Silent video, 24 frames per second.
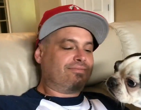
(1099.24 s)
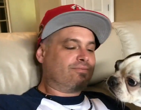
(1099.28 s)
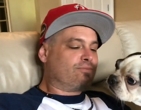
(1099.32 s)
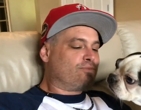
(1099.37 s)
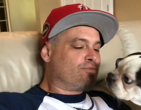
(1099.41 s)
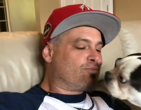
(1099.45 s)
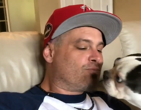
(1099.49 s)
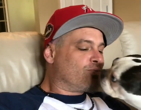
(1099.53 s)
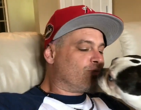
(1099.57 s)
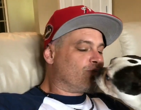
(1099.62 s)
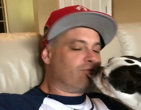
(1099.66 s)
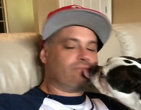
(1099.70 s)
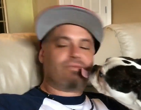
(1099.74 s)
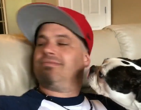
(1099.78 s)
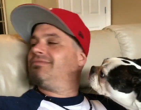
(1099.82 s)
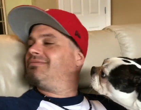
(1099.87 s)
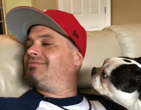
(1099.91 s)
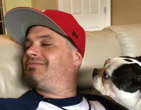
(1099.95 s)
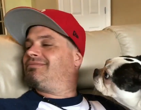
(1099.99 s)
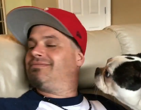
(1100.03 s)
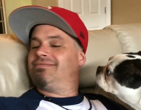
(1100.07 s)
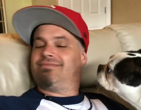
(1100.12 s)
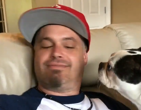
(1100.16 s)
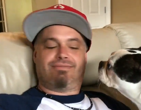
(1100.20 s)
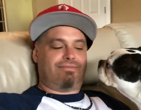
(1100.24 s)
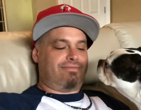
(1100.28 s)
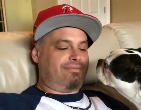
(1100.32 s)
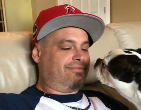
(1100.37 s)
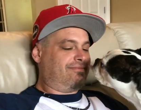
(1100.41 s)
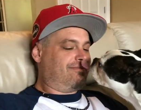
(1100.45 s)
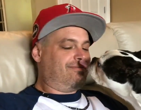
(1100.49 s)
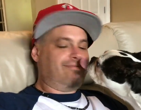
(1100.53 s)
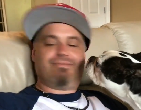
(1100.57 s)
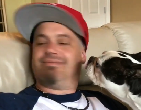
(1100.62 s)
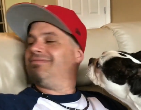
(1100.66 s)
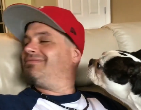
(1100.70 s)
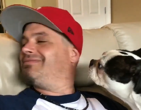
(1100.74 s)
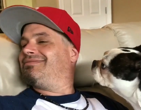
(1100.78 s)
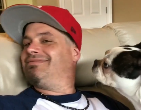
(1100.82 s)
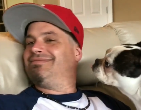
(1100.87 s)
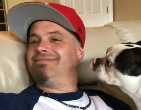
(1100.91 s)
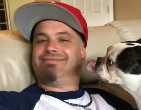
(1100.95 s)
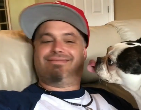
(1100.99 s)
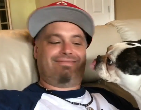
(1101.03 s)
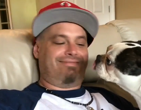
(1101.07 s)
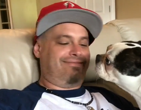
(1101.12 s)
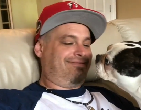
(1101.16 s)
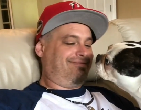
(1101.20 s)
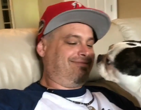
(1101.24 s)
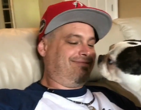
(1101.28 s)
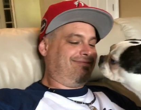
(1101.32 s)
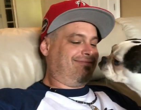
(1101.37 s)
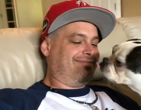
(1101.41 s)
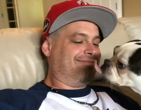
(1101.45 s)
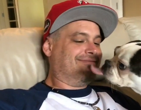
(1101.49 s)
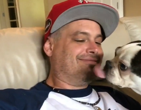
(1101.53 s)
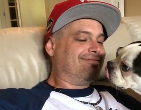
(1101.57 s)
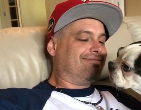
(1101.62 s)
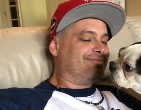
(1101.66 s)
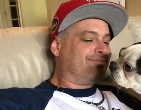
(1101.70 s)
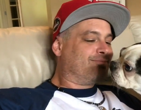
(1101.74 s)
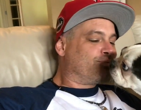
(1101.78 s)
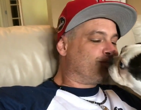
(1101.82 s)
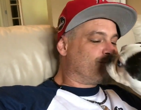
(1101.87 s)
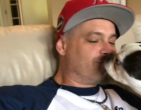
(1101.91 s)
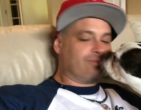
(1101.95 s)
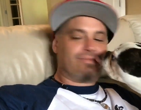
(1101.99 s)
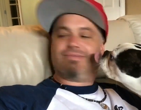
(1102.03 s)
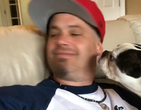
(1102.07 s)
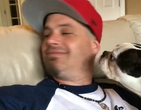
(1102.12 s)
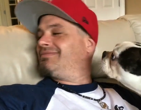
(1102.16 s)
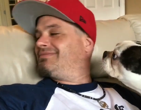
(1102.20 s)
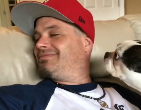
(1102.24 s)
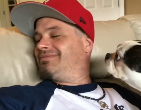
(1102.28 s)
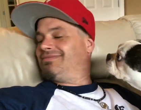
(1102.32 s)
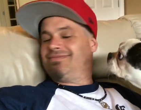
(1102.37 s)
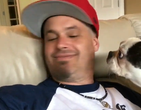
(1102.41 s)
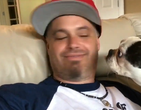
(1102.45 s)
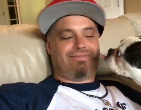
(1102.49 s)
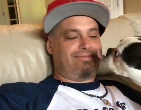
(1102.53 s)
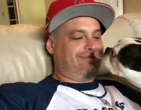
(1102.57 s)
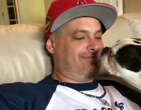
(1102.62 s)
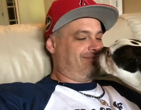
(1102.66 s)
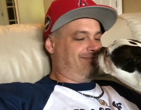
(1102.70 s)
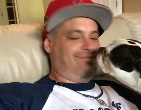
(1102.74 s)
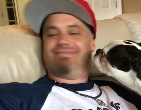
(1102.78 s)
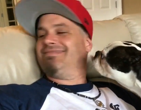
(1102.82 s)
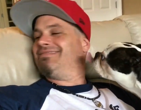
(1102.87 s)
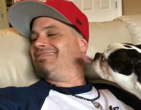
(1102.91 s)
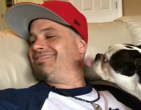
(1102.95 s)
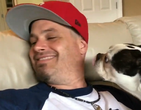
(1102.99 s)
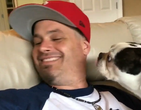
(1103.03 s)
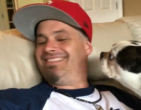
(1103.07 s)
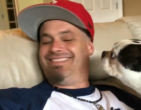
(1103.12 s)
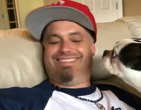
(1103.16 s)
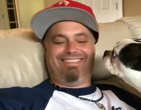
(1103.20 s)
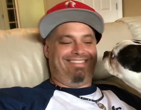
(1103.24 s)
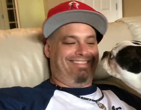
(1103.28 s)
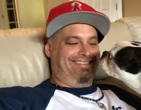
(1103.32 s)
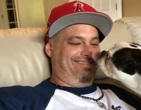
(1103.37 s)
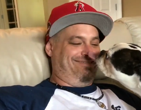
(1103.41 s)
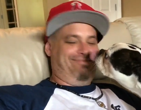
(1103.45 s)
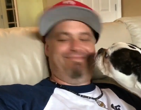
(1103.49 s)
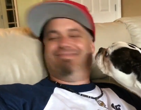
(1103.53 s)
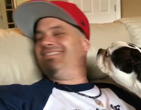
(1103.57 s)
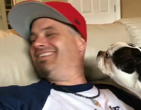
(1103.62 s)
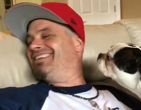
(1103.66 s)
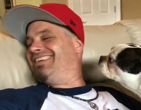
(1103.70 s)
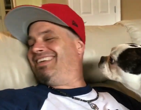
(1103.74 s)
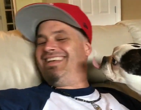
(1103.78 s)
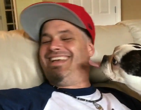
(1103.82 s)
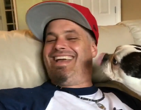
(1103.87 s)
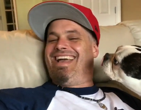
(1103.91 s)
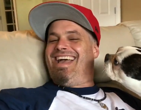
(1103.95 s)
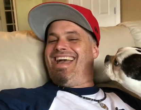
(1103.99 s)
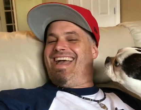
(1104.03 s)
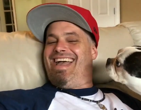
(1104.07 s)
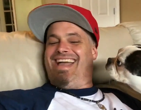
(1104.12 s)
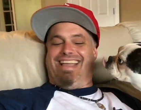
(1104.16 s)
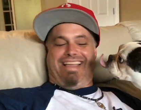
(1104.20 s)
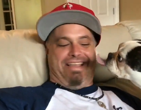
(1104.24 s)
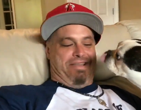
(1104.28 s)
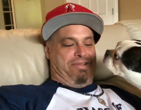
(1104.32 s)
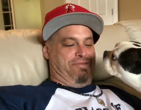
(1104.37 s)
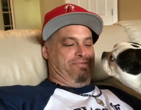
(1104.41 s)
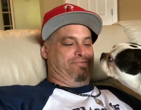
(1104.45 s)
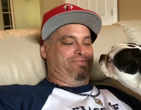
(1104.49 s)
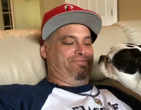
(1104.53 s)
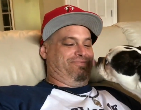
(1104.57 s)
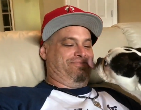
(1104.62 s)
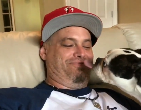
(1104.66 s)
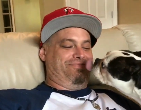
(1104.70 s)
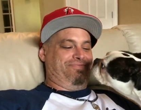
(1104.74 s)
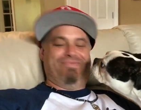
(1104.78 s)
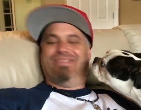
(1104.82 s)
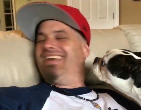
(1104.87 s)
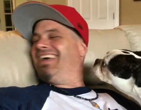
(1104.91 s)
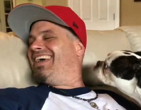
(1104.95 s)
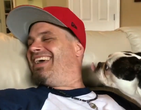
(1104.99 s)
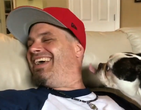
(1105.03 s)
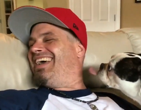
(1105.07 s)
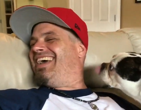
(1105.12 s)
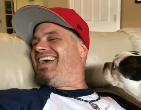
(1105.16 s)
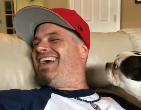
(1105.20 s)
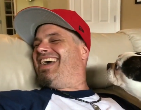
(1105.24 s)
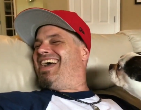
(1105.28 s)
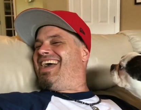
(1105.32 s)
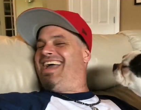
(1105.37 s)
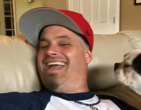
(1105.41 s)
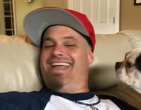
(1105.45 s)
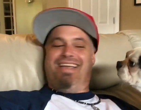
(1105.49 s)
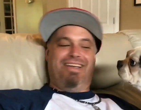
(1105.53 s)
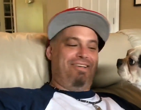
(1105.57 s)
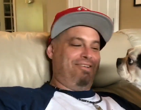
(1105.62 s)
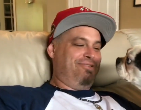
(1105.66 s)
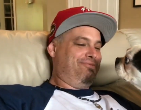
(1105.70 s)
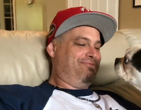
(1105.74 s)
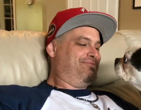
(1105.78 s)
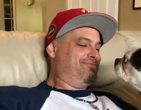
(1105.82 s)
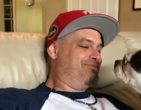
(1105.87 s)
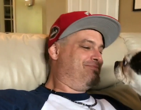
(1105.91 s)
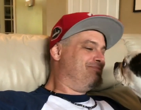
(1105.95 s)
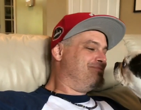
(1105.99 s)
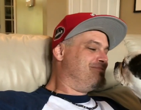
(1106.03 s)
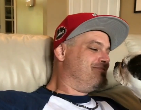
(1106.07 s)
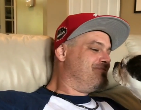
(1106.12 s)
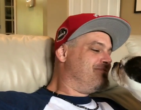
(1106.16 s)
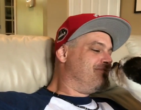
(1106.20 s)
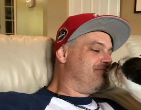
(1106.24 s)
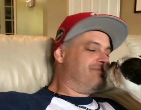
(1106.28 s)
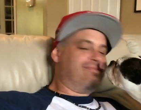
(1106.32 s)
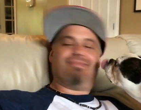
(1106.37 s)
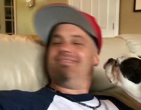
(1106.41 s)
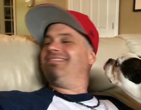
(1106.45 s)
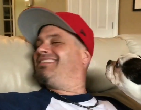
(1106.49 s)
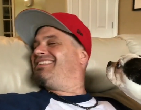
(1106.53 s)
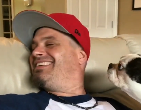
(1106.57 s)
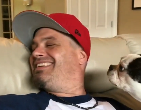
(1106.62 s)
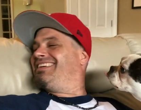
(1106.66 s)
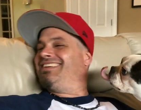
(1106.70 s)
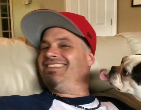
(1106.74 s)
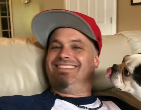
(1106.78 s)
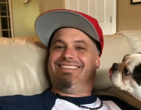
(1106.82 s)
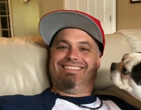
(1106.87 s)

[no speech]